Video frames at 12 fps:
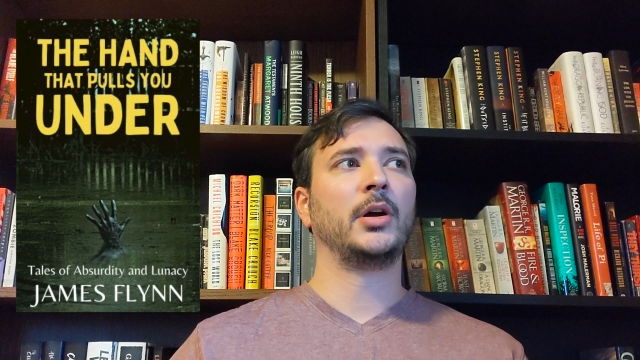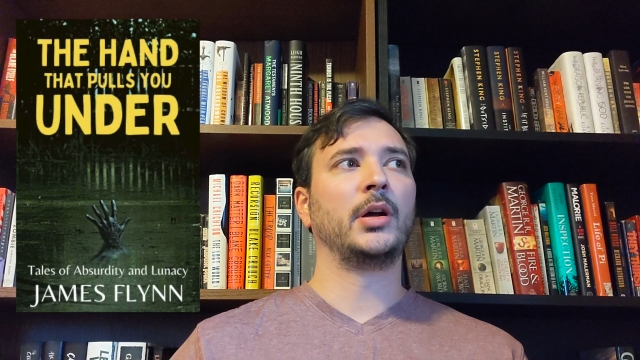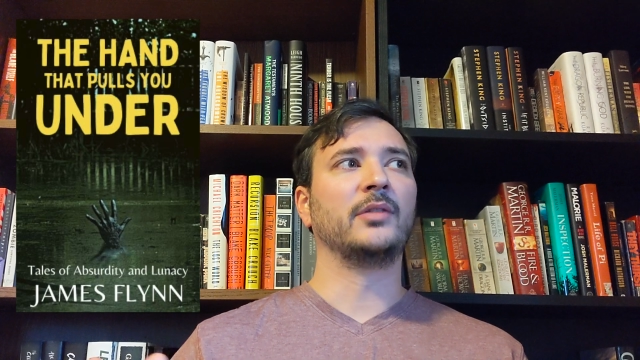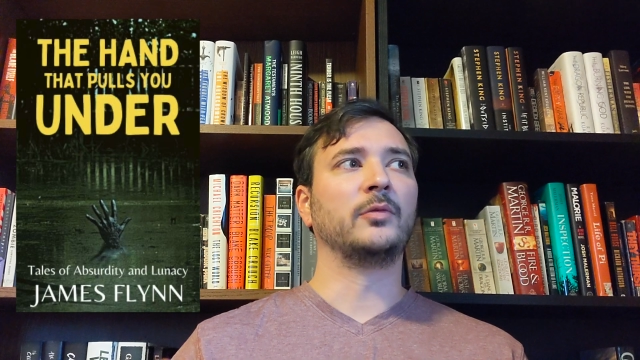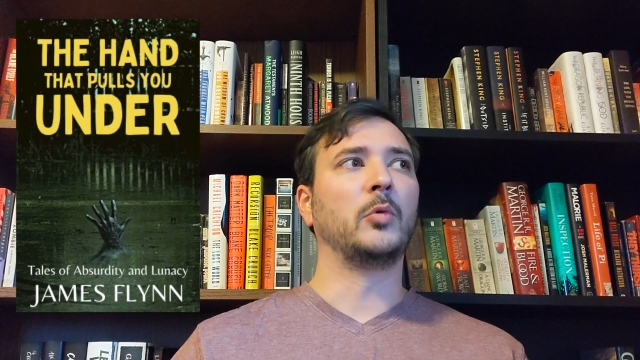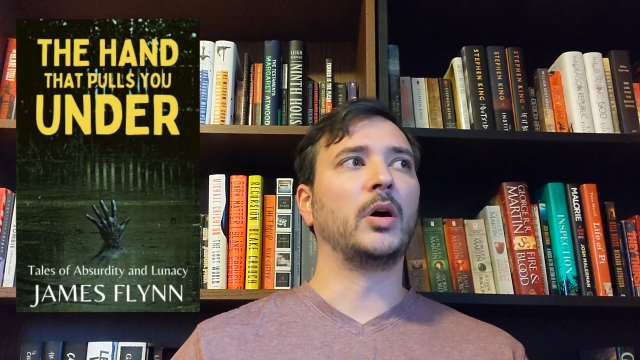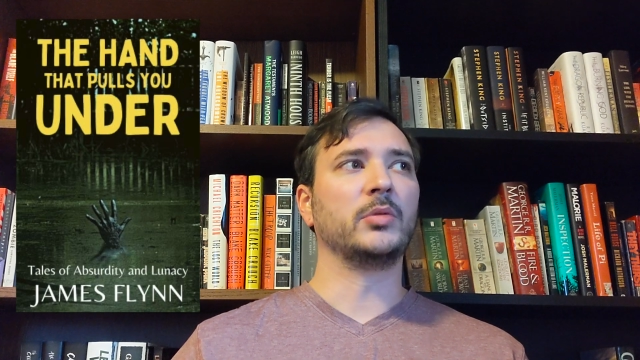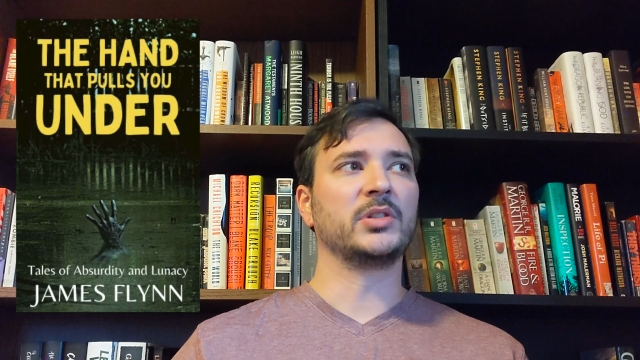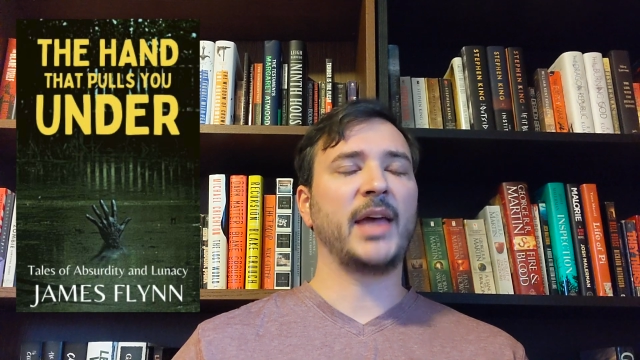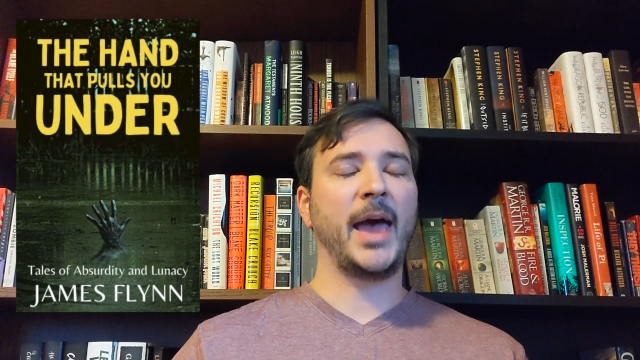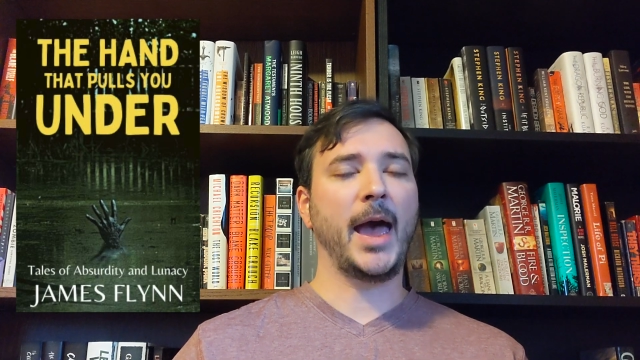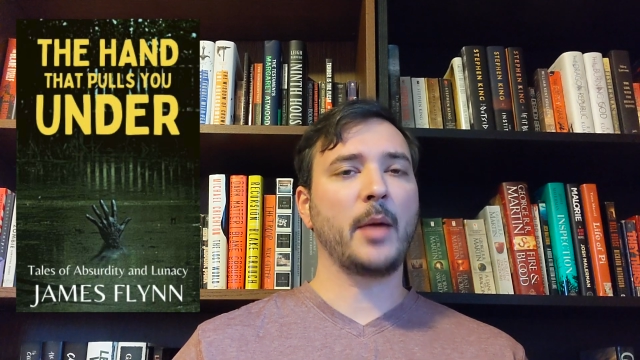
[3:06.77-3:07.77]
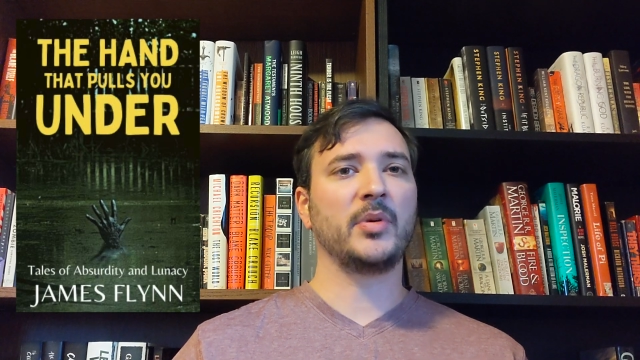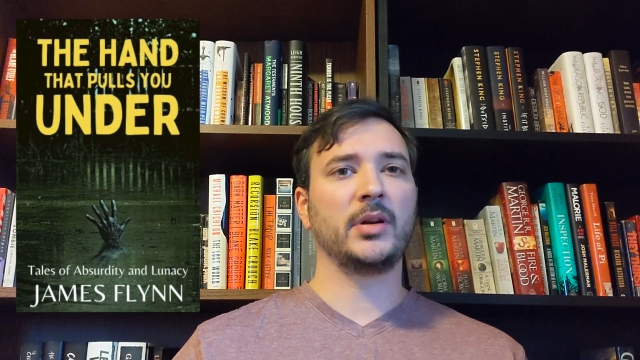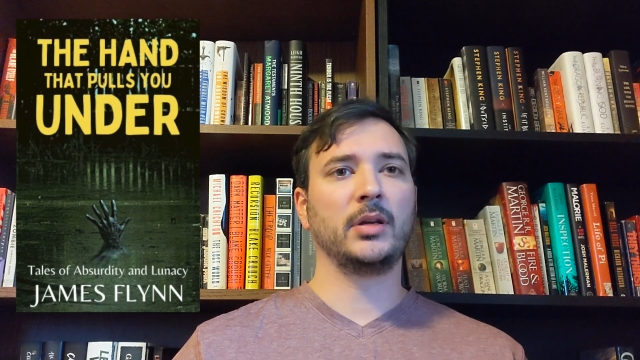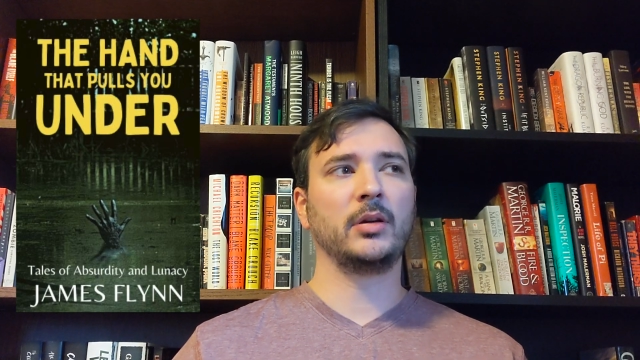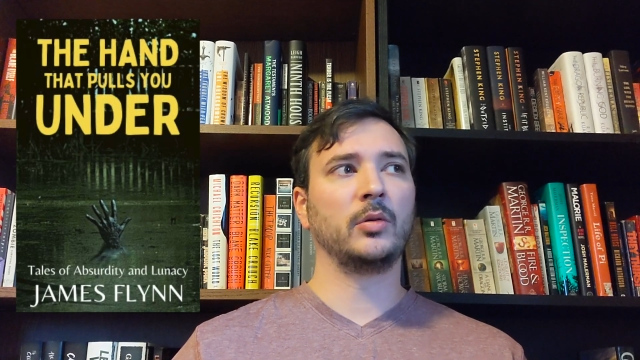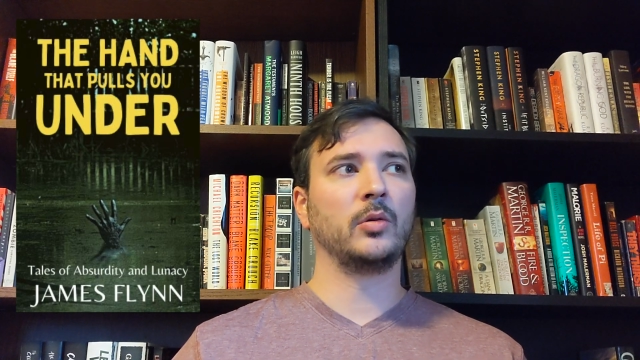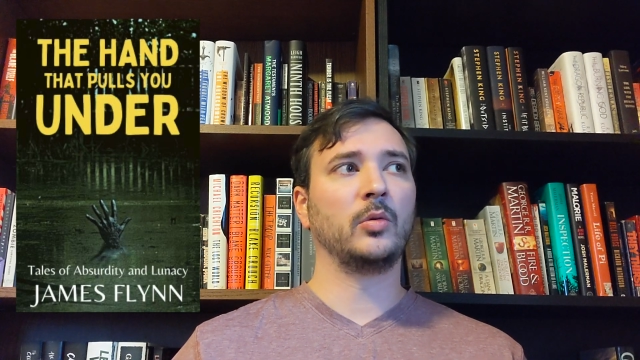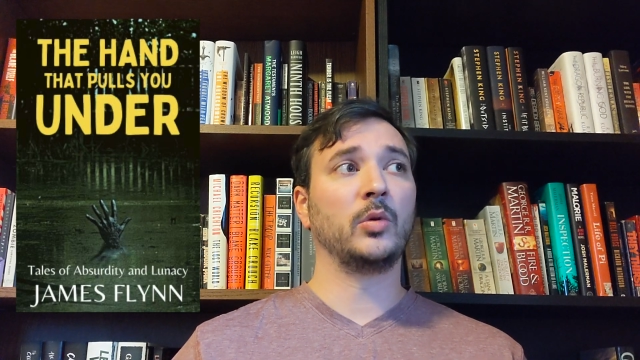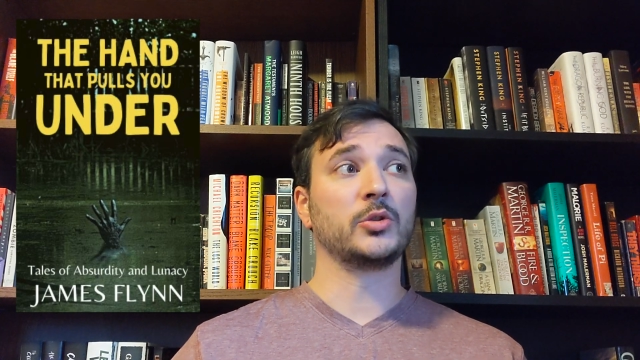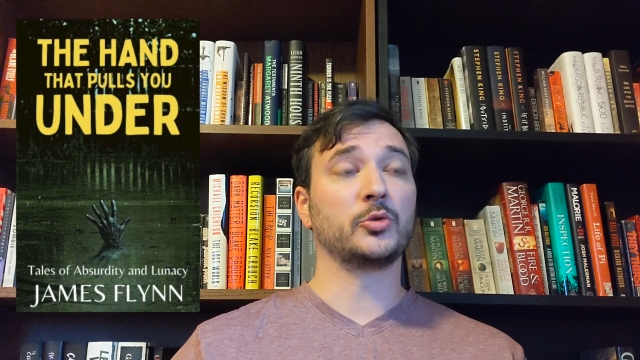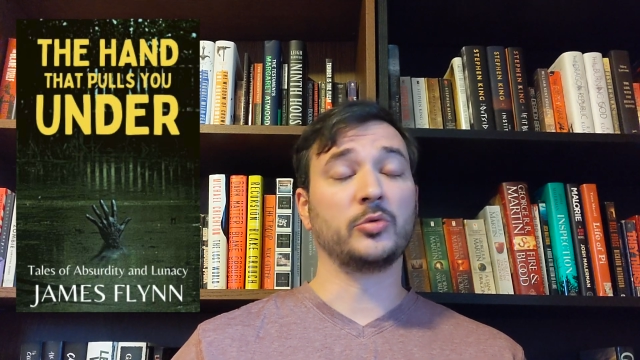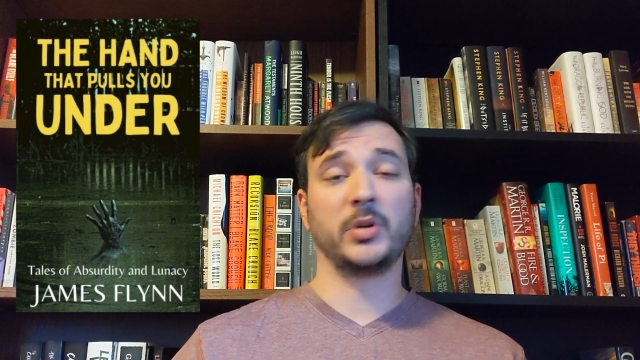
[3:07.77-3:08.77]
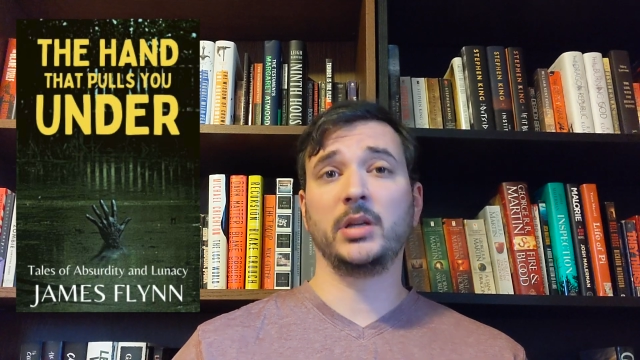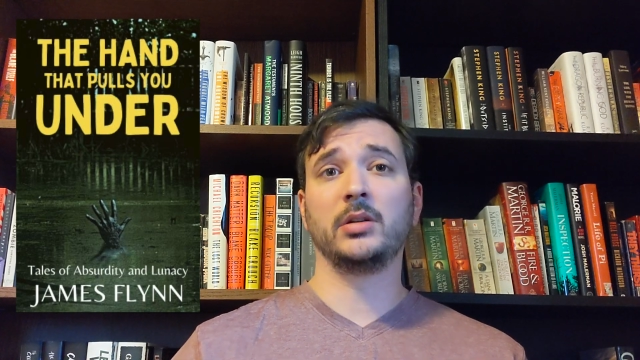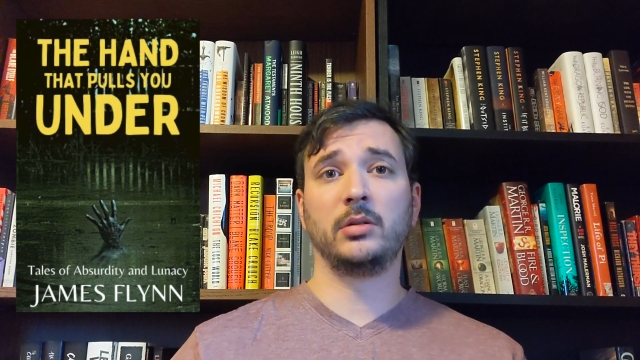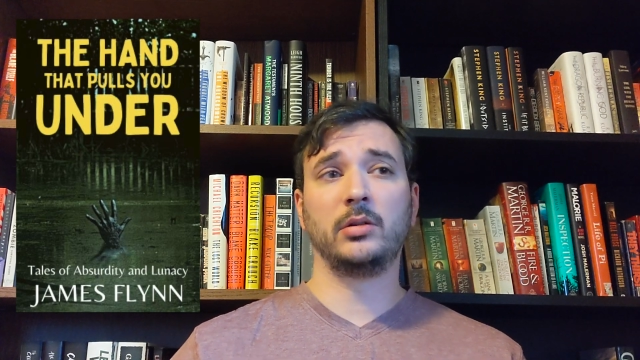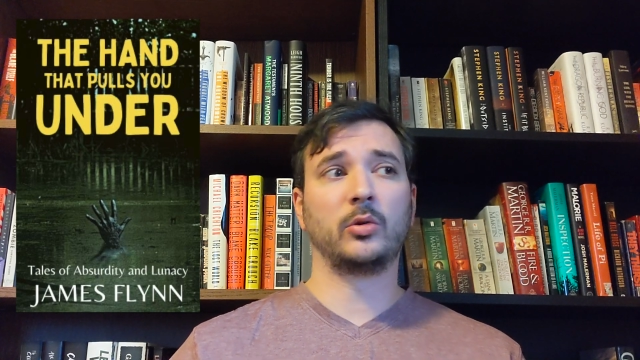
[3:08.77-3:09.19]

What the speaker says: if what was happening was real